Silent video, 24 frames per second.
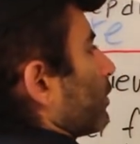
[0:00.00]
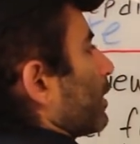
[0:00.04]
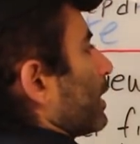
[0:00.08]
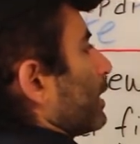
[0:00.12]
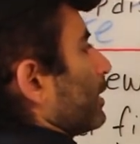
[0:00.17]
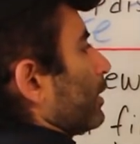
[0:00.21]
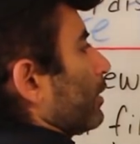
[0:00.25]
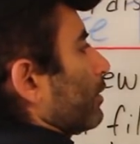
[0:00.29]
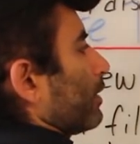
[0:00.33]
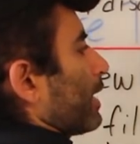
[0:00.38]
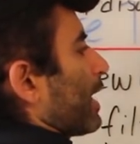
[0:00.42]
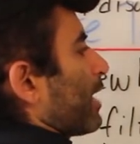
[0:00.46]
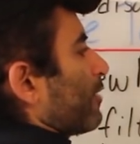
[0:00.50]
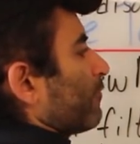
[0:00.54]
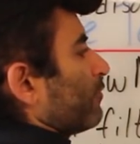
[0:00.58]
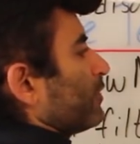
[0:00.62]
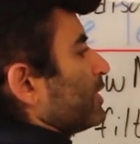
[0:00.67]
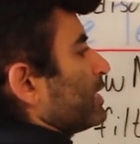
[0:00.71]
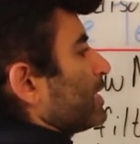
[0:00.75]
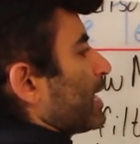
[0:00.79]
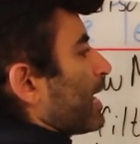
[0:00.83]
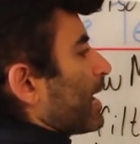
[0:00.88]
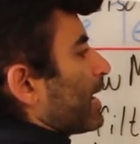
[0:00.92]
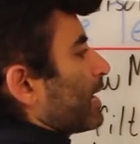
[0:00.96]
one right here,
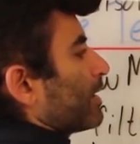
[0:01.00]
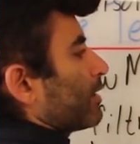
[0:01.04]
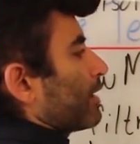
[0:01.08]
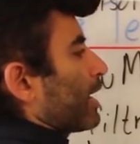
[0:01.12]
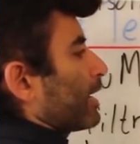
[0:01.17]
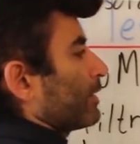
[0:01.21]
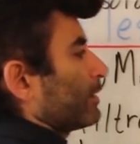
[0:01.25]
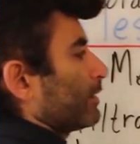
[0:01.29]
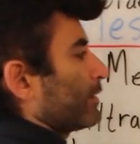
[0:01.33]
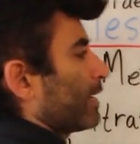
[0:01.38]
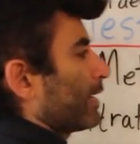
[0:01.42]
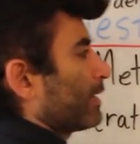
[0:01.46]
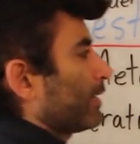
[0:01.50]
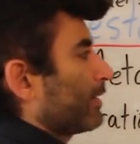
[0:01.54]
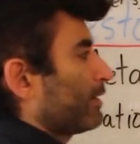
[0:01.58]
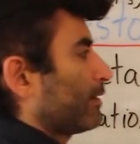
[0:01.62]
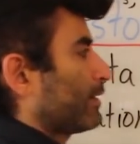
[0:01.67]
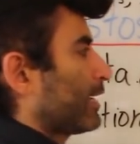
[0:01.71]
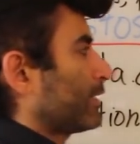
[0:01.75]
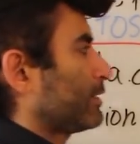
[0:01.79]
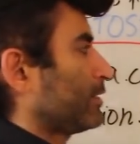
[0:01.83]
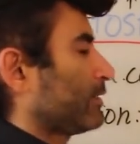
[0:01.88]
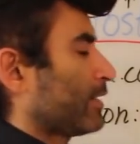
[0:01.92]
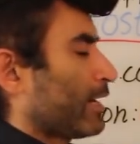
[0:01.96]
FDA and the 90,
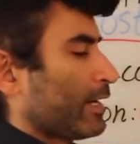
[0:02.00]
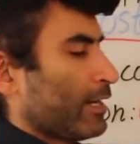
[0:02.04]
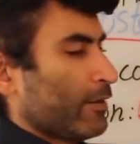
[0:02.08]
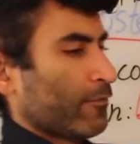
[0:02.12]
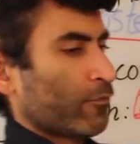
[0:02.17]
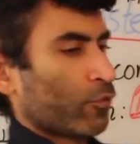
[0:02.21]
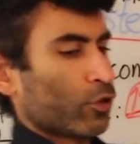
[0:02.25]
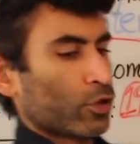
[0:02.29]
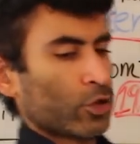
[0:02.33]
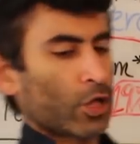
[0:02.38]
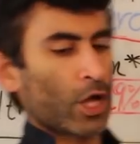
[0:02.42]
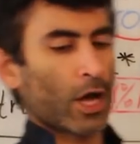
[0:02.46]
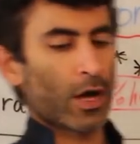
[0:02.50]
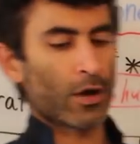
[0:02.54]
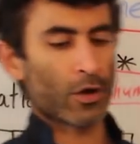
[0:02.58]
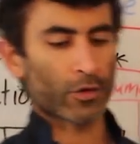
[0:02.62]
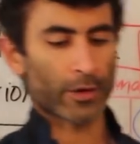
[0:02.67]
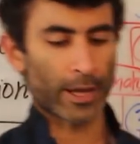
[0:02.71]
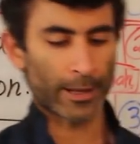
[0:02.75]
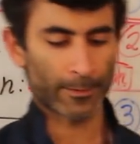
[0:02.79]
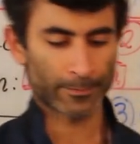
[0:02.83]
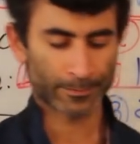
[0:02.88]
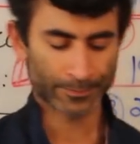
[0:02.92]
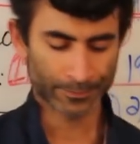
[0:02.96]
1994 law.
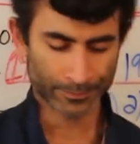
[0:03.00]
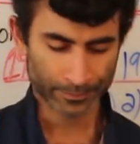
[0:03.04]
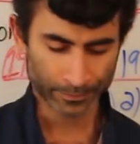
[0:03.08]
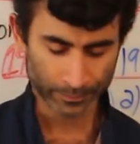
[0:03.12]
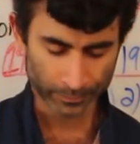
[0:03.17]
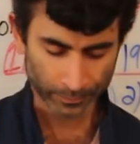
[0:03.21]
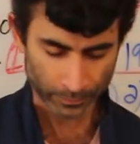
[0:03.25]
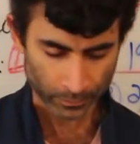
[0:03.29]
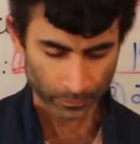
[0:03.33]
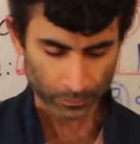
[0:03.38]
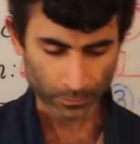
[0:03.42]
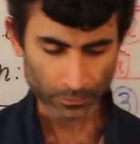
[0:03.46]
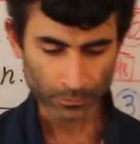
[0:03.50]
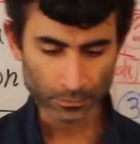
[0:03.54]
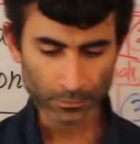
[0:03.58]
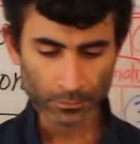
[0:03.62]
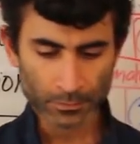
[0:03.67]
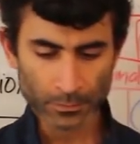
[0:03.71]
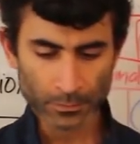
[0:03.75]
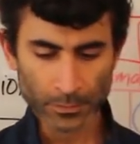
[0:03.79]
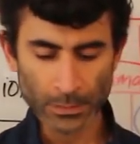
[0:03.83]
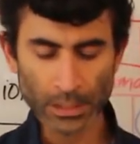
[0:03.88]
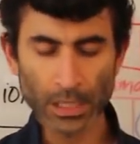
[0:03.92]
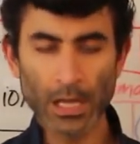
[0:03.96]
Okay.
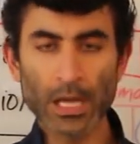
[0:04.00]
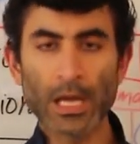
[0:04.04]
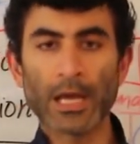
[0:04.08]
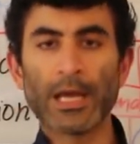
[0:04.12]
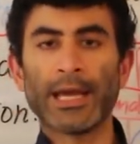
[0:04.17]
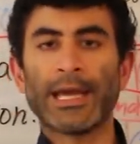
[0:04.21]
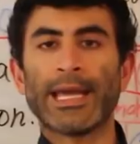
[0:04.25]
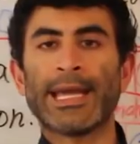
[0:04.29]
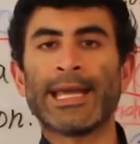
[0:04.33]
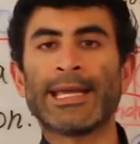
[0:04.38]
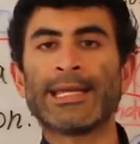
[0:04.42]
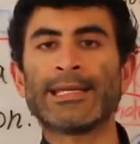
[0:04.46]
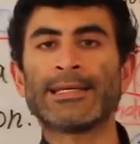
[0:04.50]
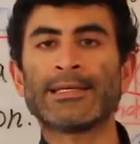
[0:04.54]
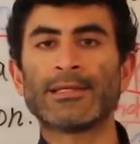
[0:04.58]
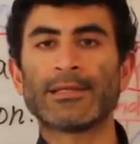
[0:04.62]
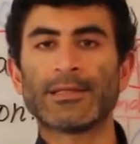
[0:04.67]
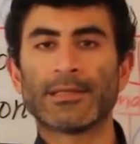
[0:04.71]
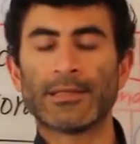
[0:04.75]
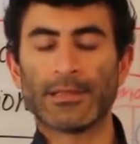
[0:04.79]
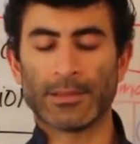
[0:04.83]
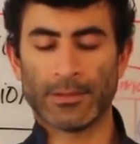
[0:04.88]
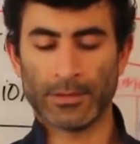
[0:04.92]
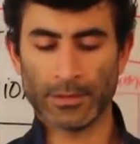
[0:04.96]

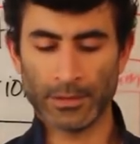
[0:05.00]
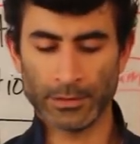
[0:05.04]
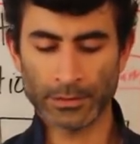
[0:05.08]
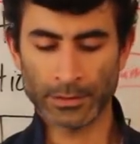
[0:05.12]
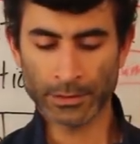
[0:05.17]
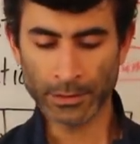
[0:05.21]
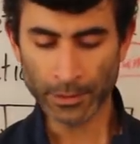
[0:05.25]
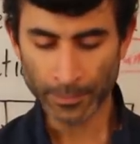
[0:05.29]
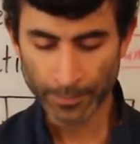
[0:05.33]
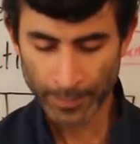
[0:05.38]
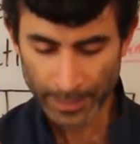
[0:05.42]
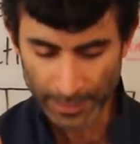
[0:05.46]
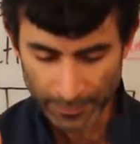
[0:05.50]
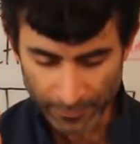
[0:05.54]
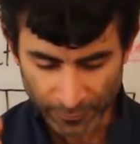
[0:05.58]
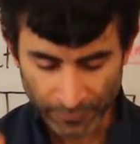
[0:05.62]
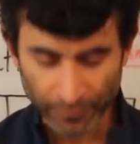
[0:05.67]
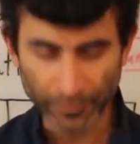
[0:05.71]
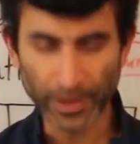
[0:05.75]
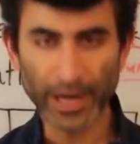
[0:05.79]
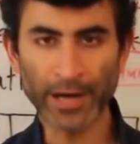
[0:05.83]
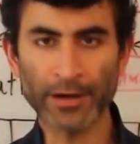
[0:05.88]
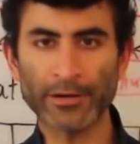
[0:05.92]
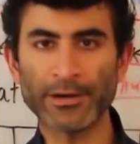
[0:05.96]
In, to be
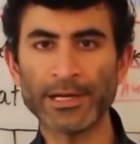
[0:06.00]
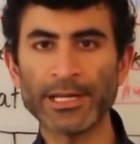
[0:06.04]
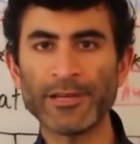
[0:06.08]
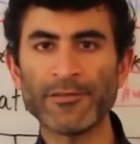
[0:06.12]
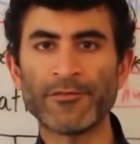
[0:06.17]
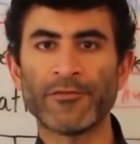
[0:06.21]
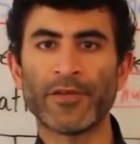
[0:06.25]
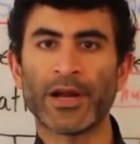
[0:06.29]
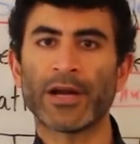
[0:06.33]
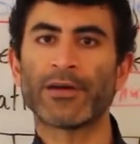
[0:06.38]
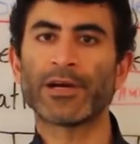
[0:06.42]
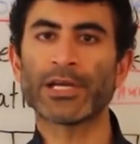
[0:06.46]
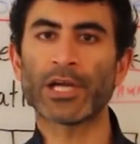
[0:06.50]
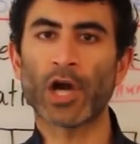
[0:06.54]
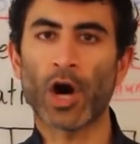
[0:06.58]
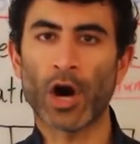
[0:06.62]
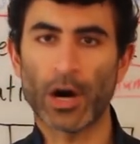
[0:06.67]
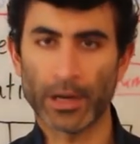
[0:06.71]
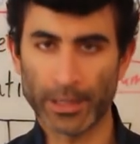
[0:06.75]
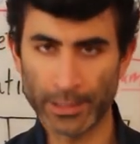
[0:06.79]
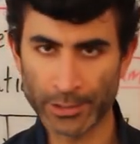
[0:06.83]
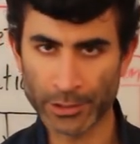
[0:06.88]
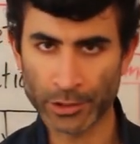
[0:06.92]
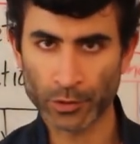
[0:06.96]
very, very
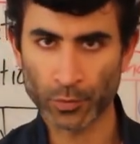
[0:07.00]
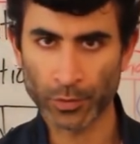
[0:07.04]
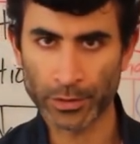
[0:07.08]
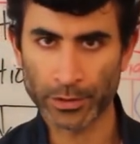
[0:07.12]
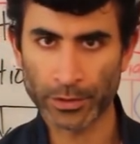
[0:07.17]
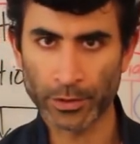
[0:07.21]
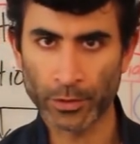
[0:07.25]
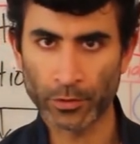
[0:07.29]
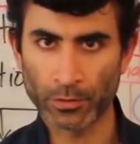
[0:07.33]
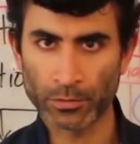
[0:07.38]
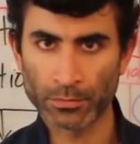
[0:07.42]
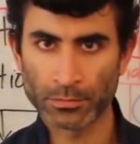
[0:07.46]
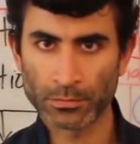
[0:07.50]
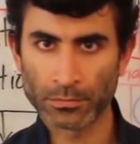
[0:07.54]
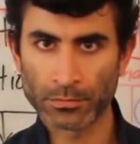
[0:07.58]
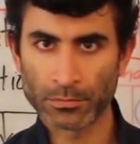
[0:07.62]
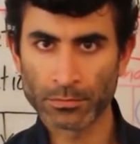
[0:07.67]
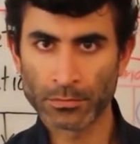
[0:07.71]
honest with you,